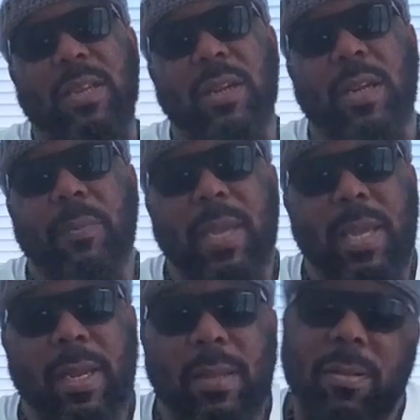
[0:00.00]
You know what I
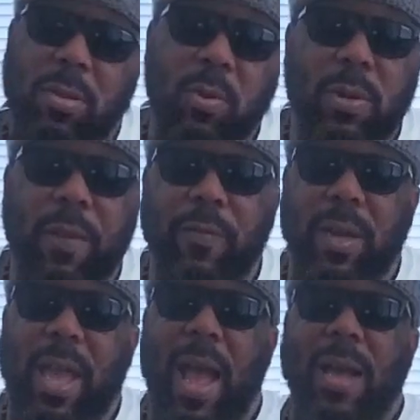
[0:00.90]
mean? Two
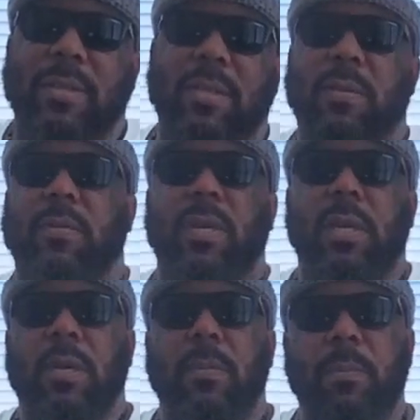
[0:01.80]
different kinds of
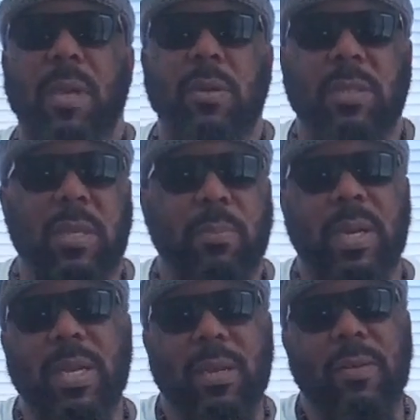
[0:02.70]
music,
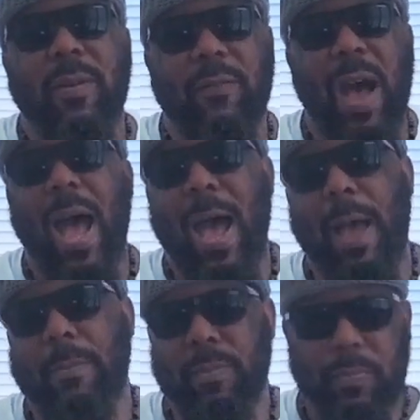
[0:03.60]
but the vibe